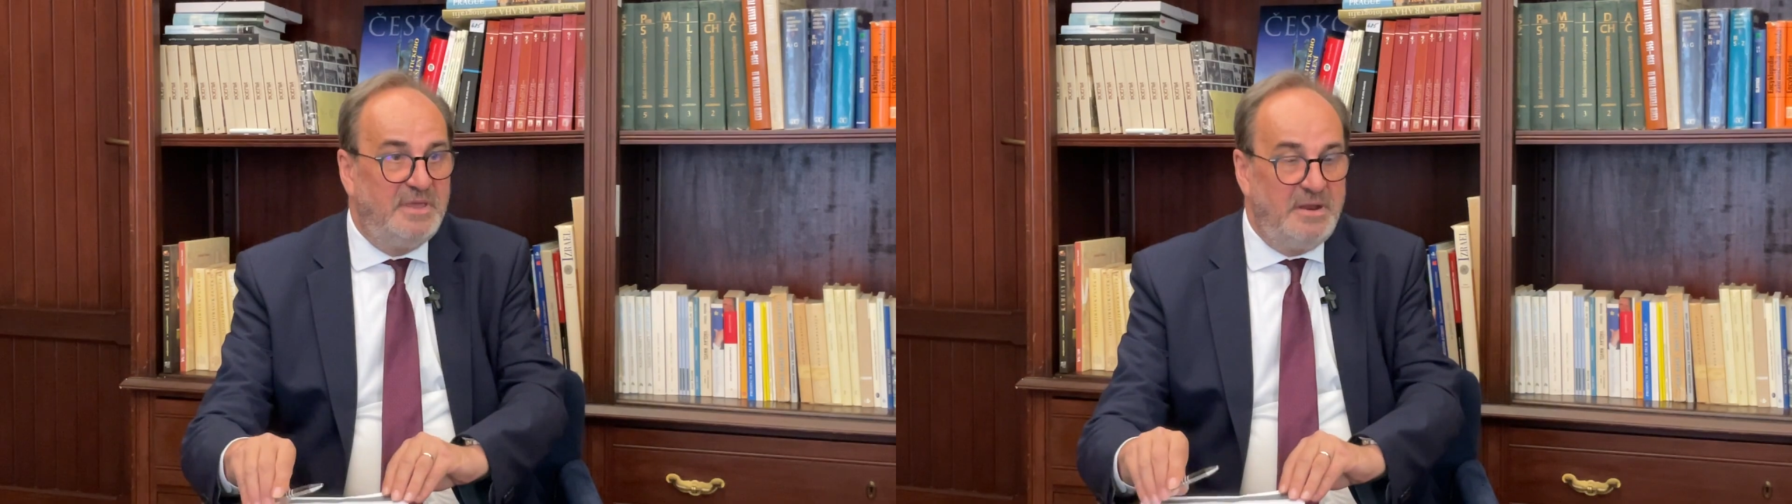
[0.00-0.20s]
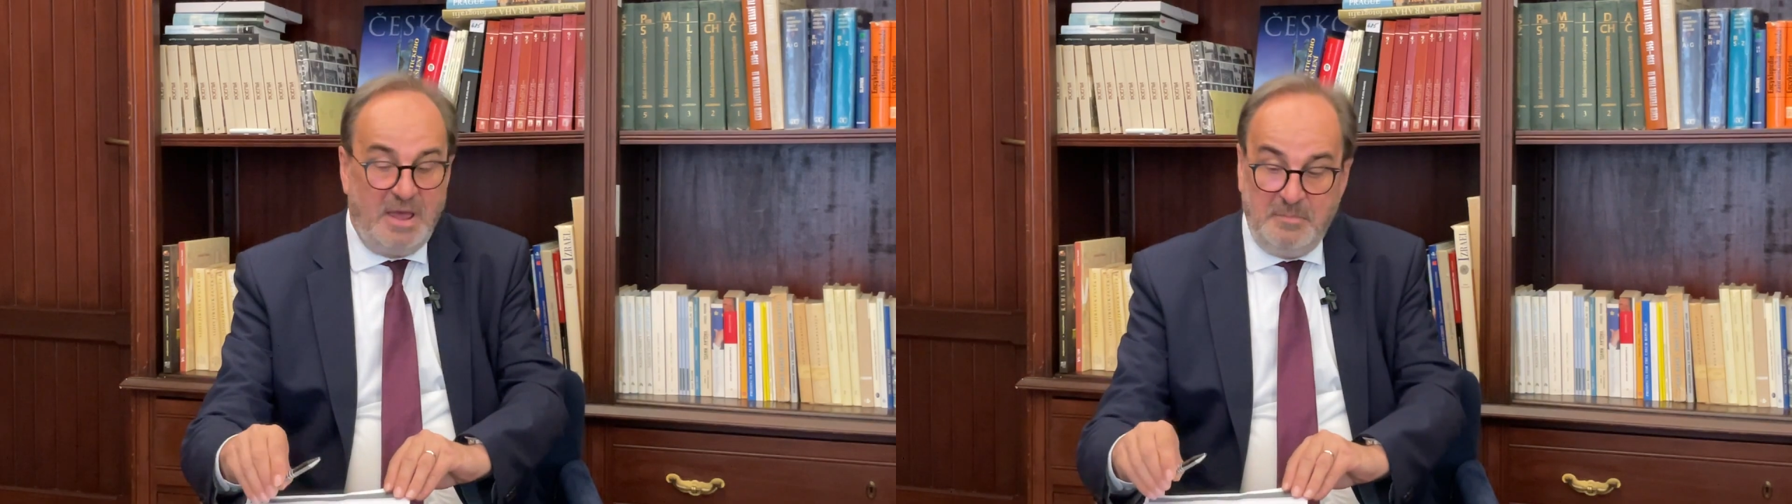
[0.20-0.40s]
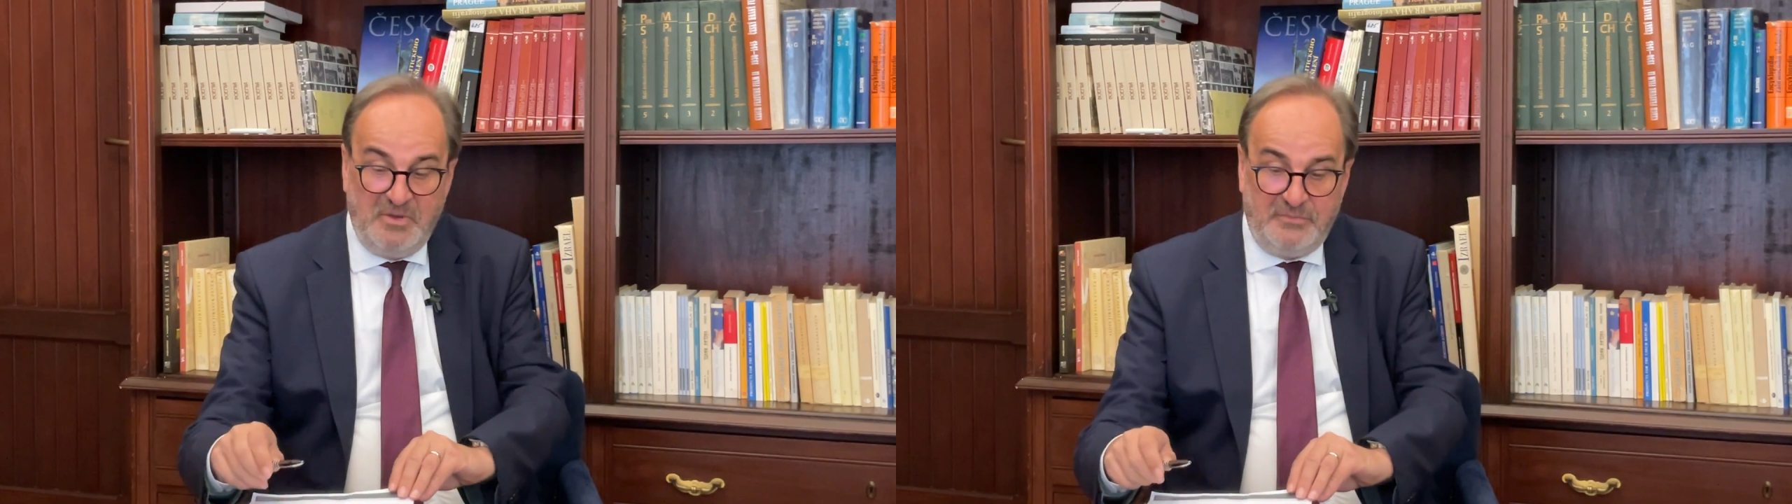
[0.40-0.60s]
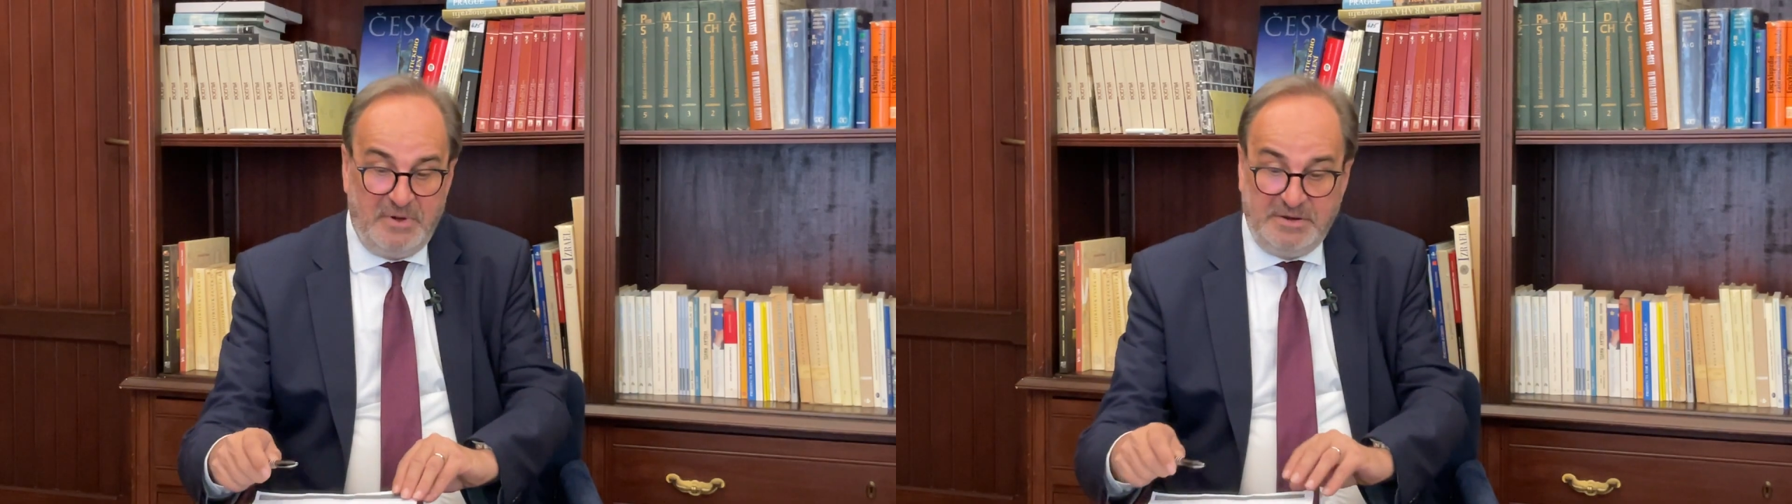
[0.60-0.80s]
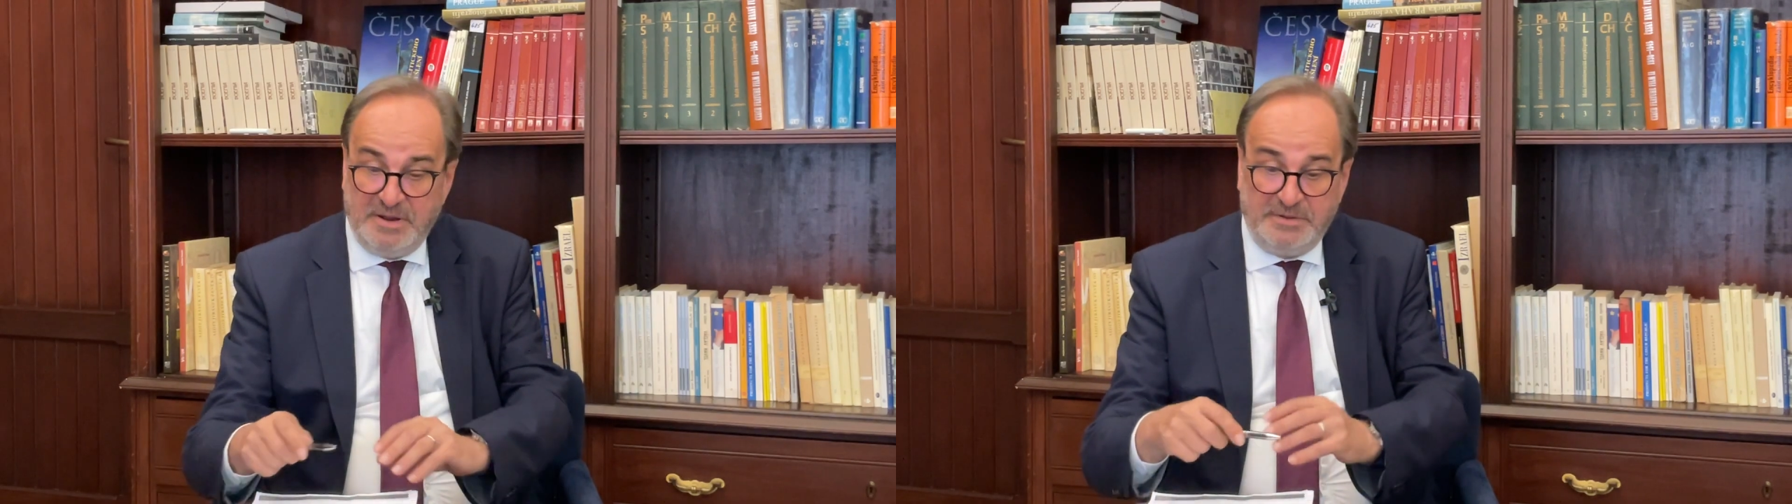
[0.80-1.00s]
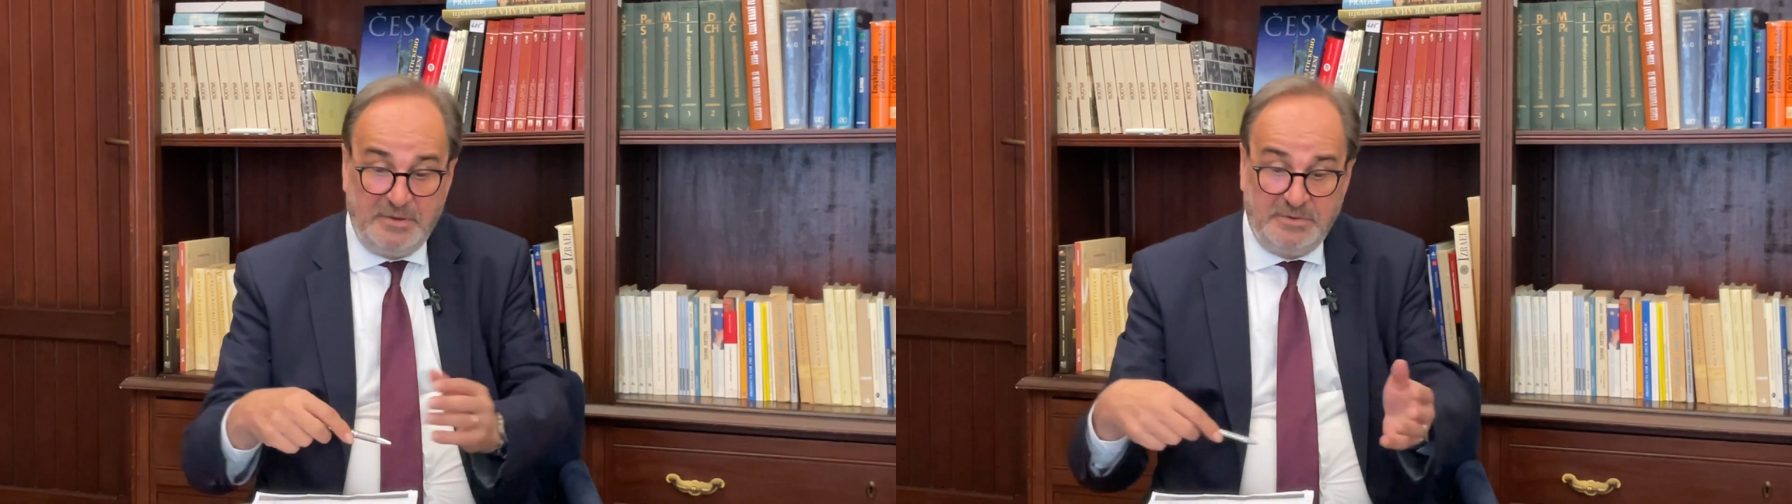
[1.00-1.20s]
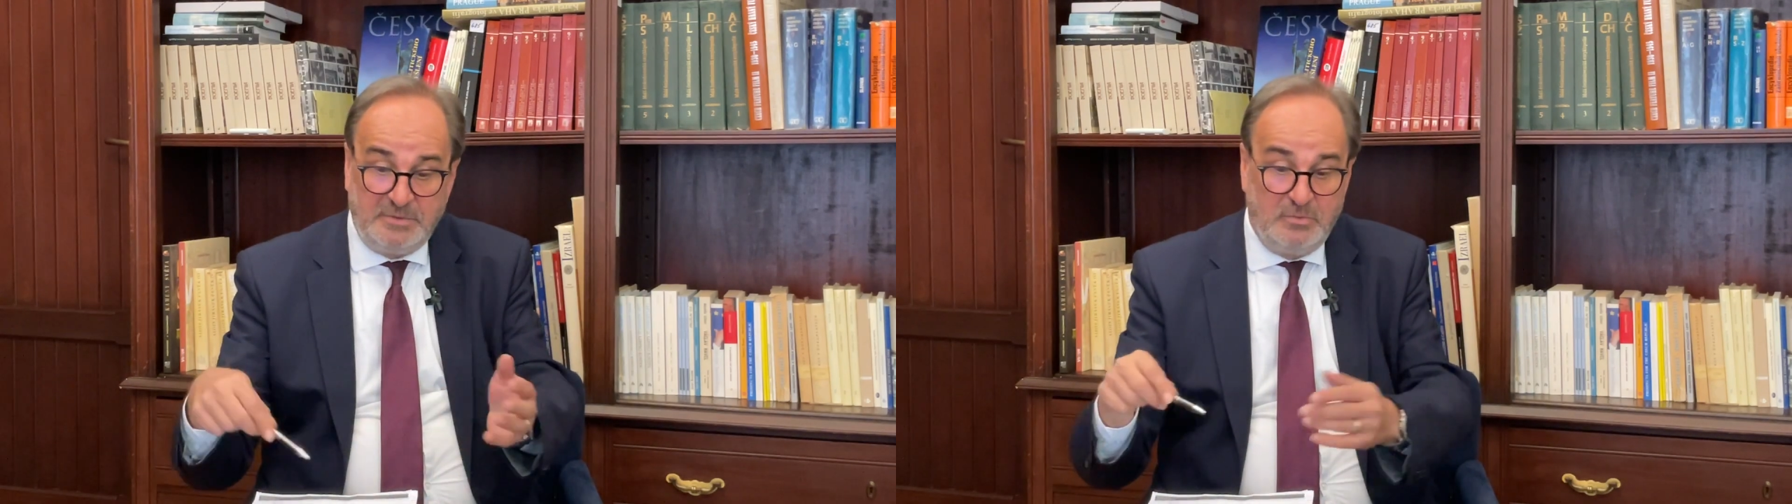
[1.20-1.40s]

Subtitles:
and I am afraid that there